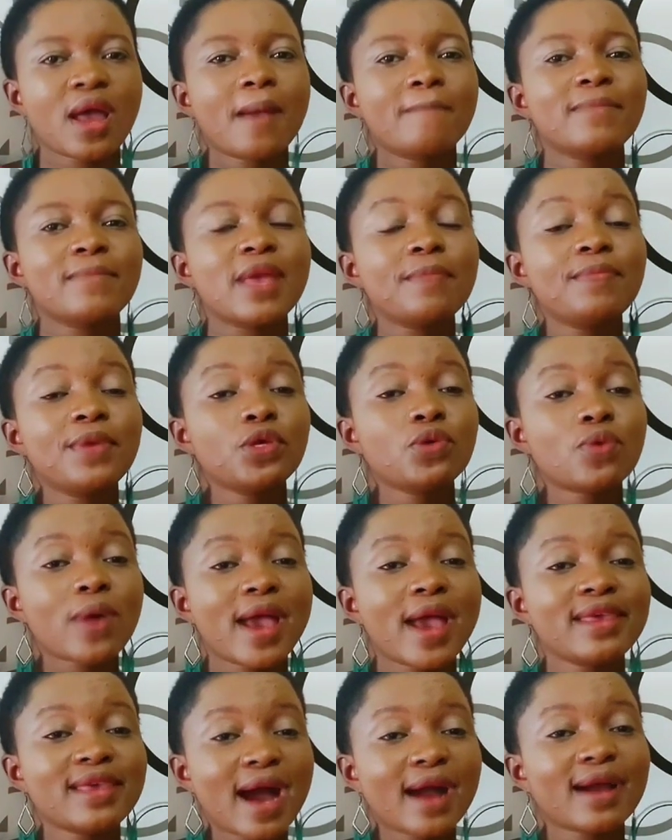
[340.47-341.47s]
Maybe you're
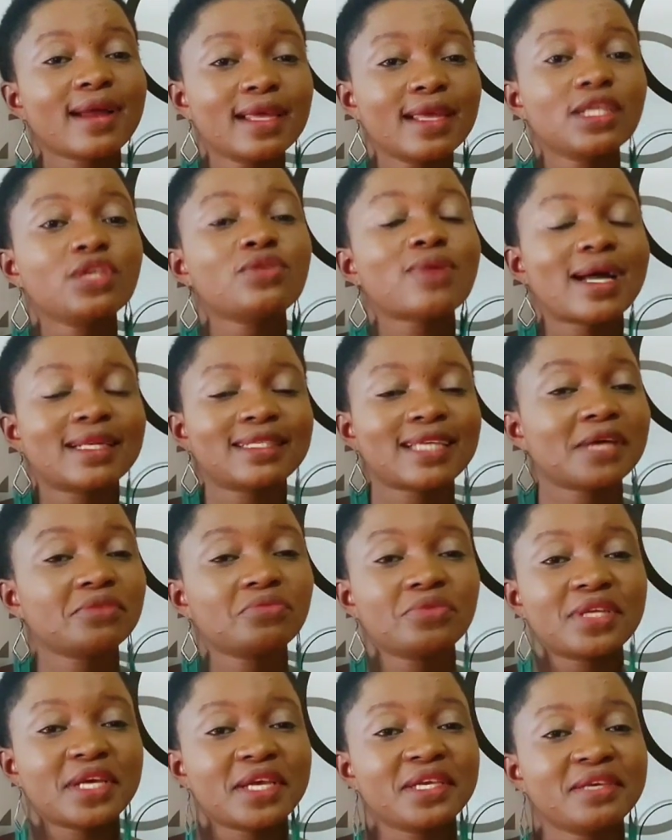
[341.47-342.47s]
a young lady, you are done
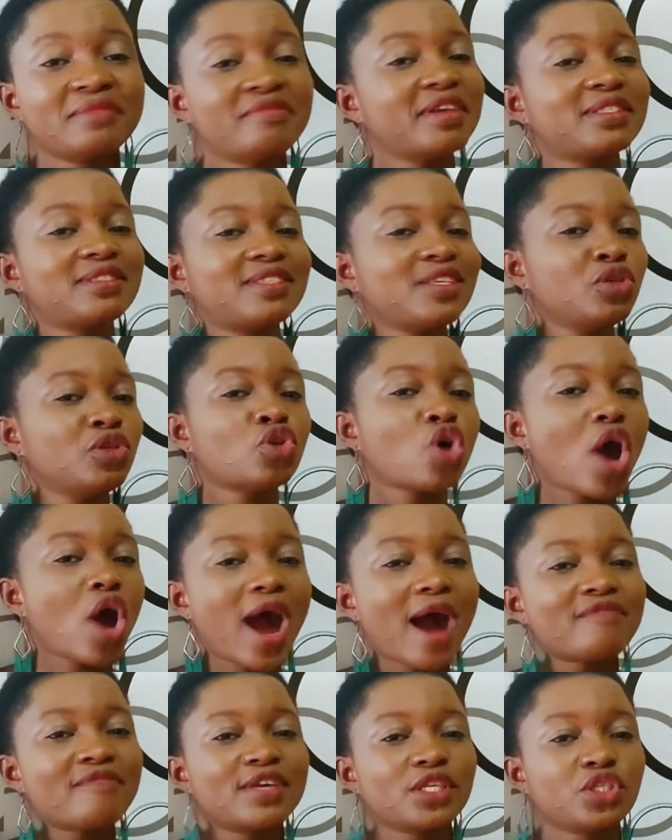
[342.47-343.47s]
with the university, you don't
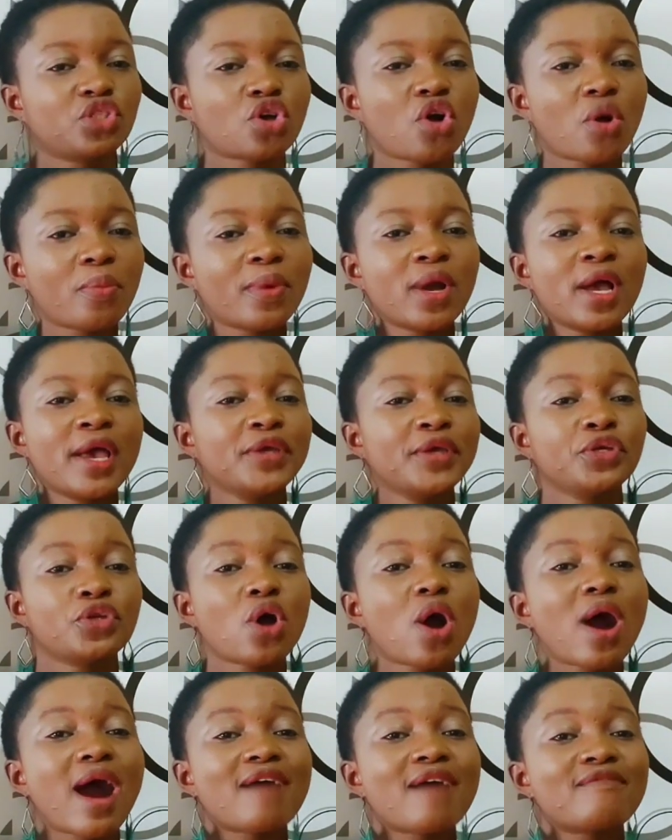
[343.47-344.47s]
have a job, you
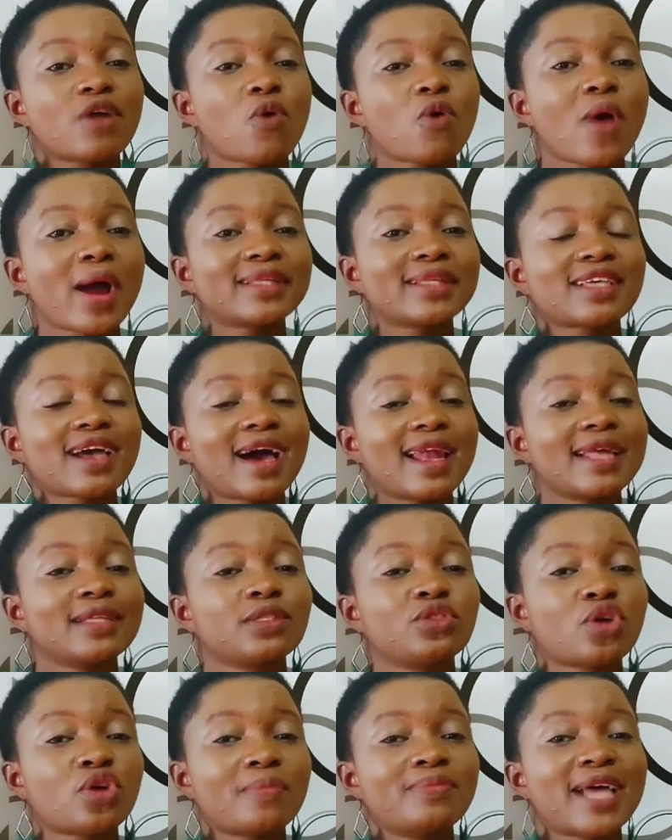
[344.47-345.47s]
don't have a white collar
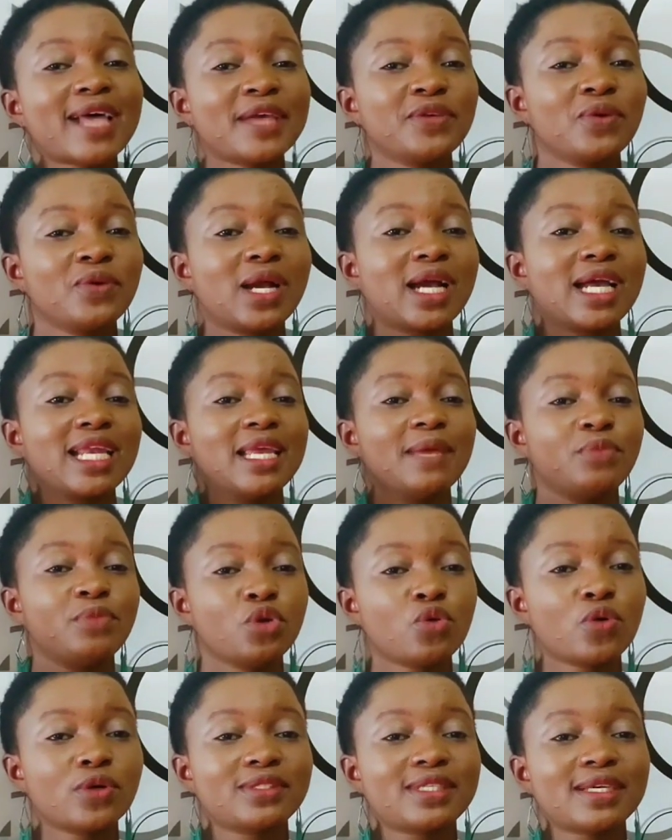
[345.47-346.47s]
job that you claim
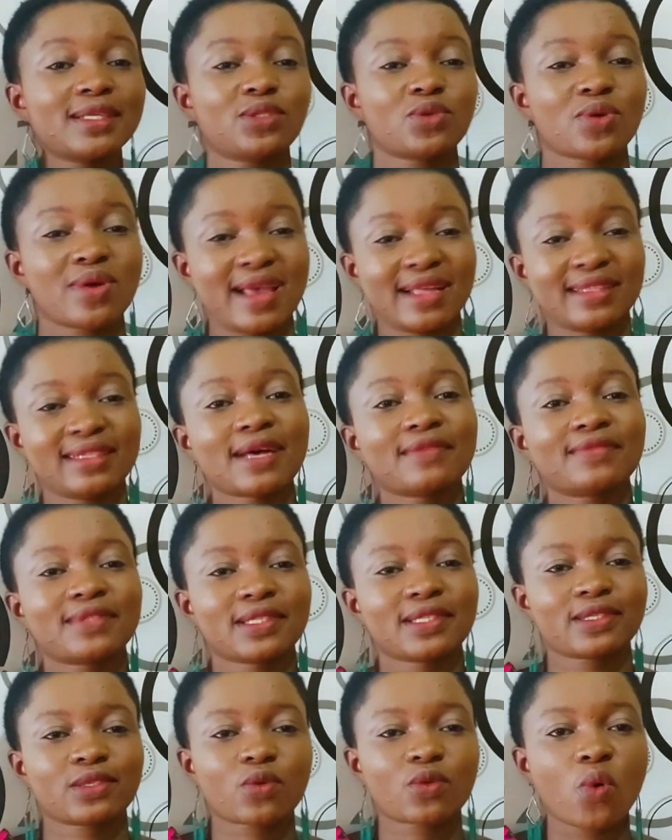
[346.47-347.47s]
you wanted to get after
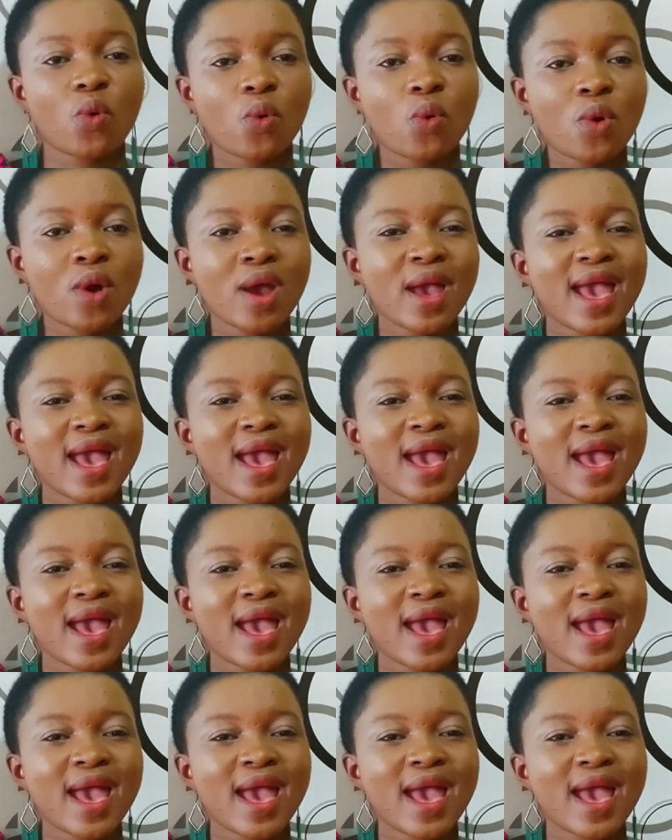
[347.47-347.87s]
school.